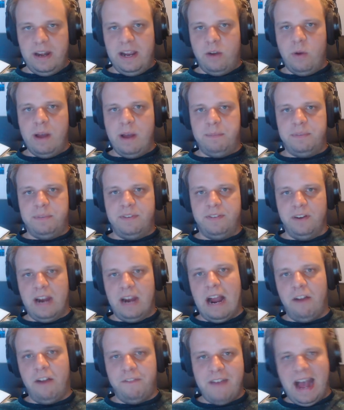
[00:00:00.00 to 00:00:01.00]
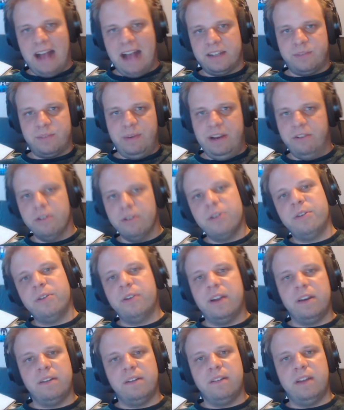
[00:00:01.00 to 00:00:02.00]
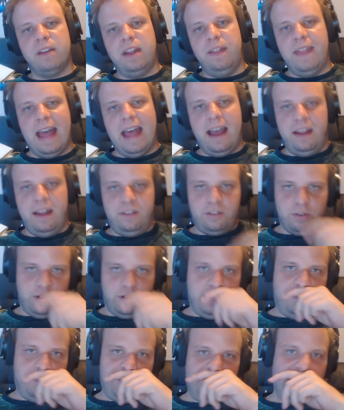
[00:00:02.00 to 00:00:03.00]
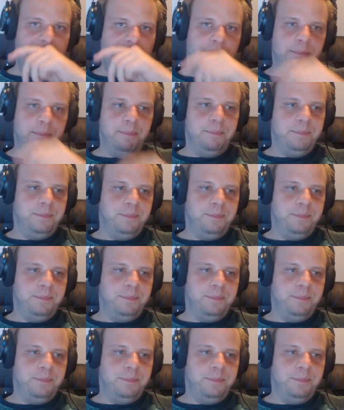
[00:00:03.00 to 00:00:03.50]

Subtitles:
equipped for how fast we grew in that short of a time.